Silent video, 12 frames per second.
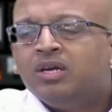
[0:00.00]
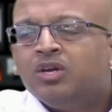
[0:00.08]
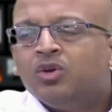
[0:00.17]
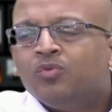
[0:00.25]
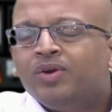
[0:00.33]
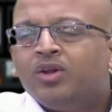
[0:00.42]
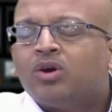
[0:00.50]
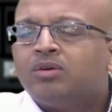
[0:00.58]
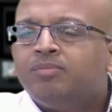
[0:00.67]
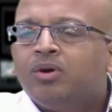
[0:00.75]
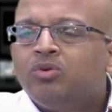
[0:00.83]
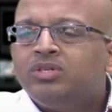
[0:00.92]
we talk
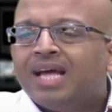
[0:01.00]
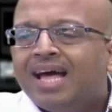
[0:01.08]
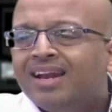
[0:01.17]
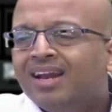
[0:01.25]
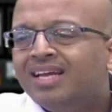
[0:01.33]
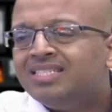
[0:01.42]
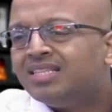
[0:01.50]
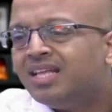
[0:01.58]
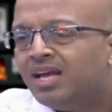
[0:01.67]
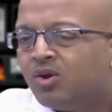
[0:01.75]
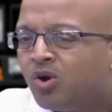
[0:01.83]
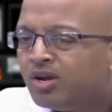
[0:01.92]
about analyzing
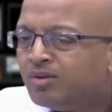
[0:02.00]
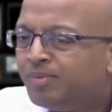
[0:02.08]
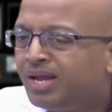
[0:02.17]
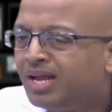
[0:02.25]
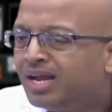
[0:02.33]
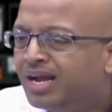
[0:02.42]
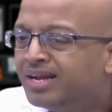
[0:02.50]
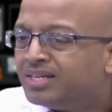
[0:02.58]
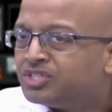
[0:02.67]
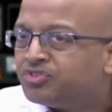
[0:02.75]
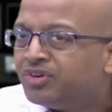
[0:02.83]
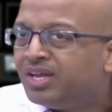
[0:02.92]
the economy,
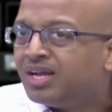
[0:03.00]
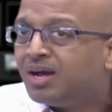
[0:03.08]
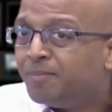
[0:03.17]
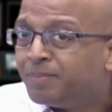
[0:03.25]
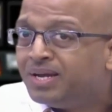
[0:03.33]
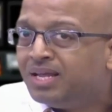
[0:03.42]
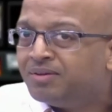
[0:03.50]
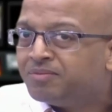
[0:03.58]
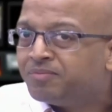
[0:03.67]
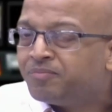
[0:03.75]
industry, company.